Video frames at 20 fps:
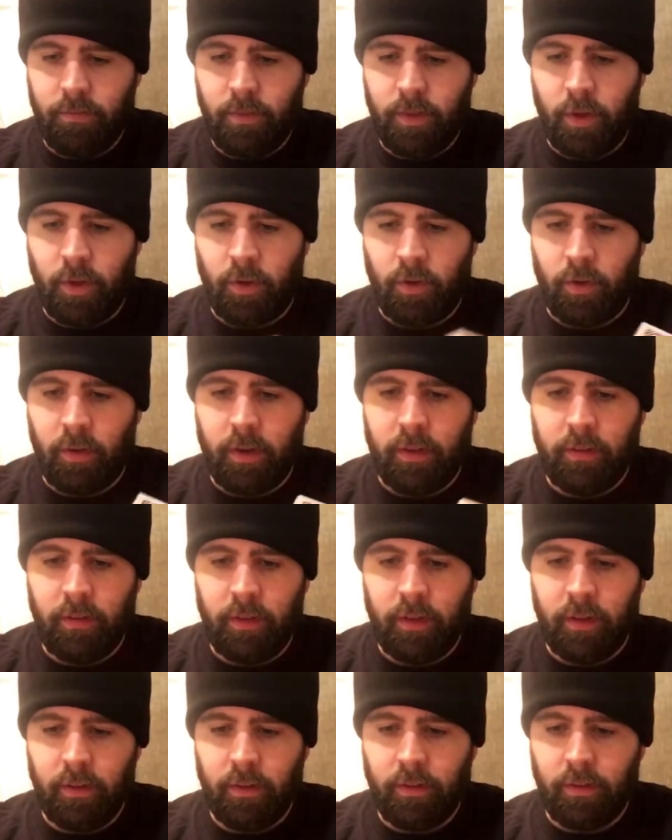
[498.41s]

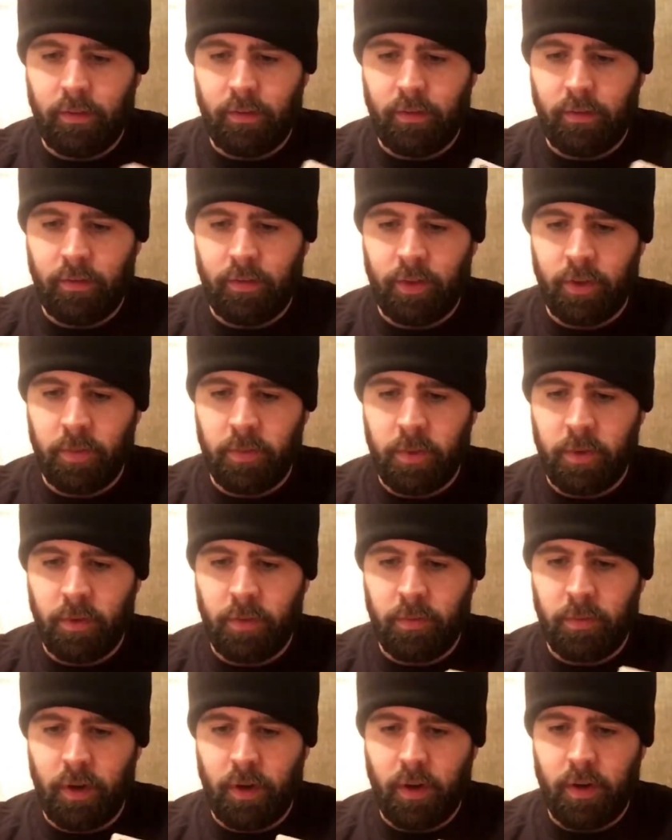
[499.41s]
craziness for the
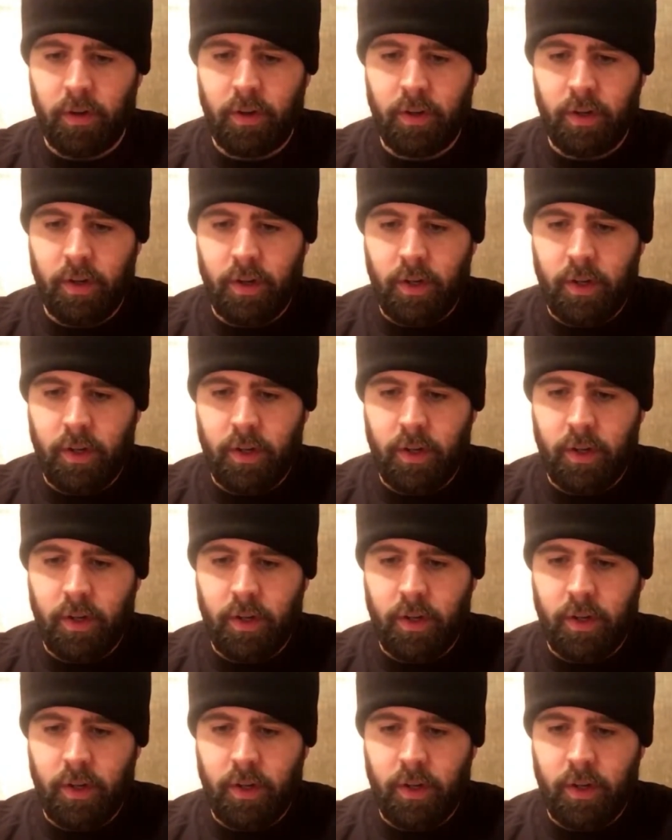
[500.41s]
most part.